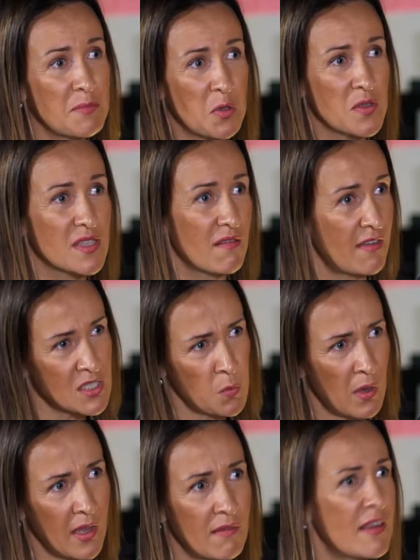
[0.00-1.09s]
Because
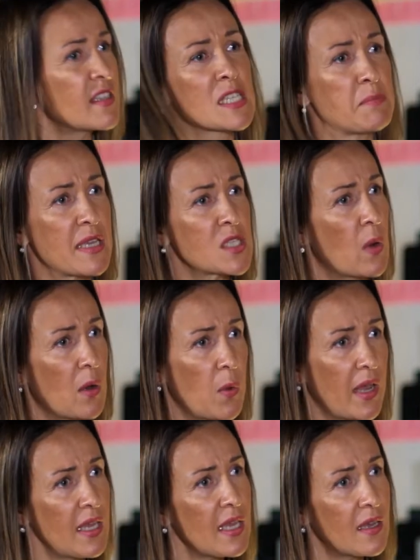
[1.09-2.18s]
that explains why
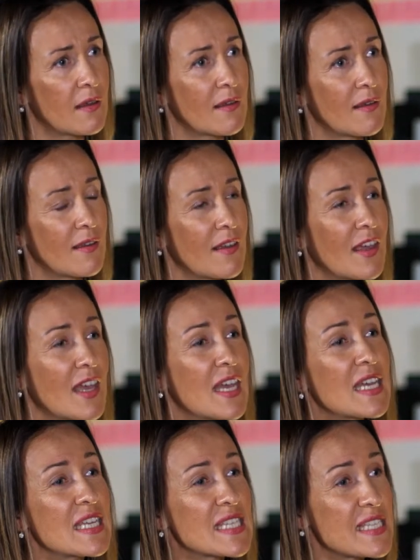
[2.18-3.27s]
we're here.
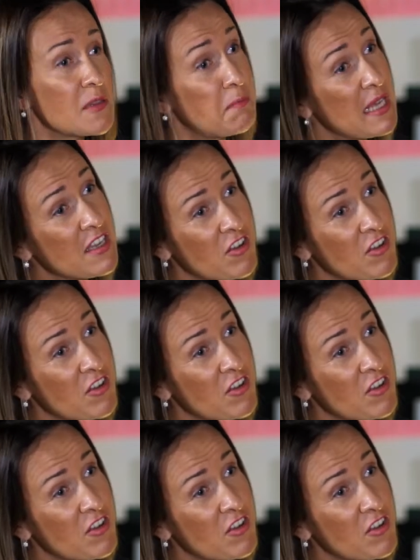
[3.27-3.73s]
Still being